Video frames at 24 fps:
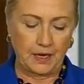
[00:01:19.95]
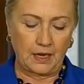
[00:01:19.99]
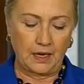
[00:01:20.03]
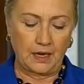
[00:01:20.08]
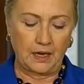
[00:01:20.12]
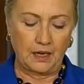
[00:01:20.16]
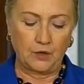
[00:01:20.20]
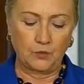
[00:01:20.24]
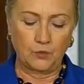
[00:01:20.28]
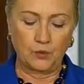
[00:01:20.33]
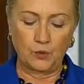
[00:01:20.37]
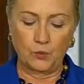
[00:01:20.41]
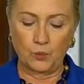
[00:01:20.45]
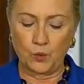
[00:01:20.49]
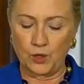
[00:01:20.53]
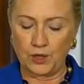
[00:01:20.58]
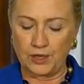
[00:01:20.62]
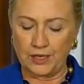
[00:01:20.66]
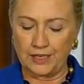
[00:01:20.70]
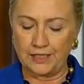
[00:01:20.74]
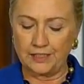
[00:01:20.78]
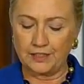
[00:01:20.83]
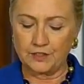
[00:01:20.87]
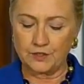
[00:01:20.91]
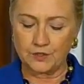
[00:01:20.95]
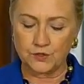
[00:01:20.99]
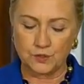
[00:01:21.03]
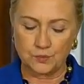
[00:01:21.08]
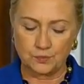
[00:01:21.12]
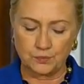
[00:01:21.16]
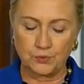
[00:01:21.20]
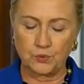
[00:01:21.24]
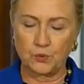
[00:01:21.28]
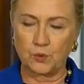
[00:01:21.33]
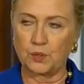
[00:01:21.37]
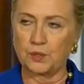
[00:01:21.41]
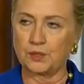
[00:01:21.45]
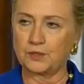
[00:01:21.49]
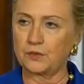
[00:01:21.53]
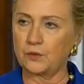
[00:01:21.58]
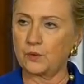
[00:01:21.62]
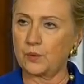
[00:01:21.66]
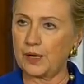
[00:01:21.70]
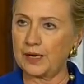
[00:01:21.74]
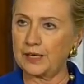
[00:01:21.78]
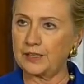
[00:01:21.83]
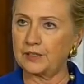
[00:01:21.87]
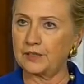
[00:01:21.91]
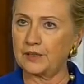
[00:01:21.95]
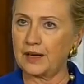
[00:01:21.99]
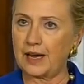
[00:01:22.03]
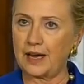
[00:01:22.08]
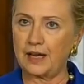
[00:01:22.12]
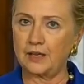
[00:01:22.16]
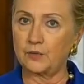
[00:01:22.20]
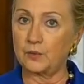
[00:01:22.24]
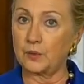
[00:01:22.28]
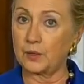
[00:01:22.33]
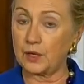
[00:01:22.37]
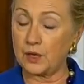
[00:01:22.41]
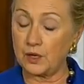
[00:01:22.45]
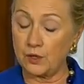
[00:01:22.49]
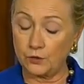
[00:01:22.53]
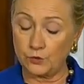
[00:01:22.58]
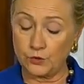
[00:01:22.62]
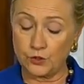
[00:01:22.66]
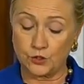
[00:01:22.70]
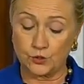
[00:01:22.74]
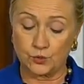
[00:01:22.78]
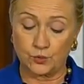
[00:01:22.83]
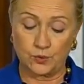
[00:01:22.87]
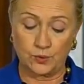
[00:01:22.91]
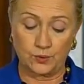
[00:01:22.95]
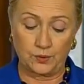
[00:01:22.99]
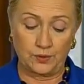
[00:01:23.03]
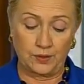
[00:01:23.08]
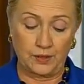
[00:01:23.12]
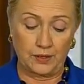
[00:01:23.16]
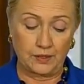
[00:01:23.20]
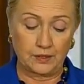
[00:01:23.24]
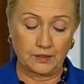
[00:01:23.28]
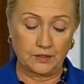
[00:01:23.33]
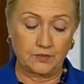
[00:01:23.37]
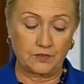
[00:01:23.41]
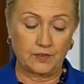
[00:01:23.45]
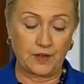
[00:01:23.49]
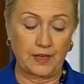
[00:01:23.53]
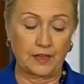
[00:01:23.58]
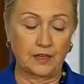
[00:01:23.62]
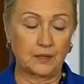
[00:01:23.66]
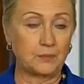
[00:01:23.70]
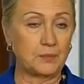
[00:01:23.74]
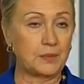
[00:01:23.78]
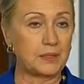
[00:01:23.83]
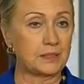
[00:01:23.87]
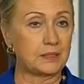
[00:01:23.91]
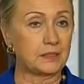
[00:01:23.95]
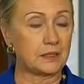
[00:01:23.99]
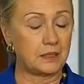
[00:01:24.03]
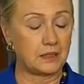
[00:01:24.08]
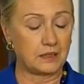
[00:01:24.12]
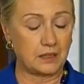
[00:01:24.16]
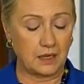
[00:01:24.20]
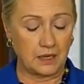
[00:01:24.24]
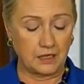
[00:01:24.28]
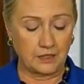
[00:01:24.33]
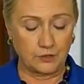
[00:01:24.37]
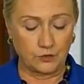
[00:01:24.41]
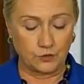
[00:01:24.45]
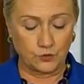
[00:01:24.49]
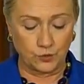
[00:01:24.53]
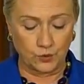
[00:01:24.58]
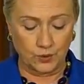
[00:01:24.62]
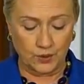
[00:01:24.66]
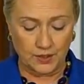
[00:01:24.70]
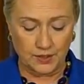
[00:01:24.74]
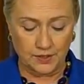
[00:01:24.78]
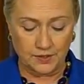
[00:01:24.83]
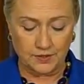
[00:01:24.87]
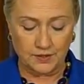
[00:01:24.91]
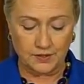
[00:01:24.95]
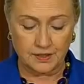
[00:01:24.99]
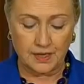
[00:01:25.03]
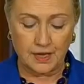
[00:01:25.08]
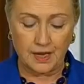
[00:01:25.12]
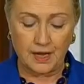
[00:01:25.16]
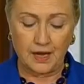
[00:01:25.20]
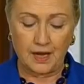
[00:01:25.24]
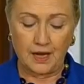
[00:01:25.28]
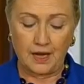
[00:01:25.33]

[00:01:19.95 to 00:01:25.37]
We're working to support greater agricultural development in Honduras.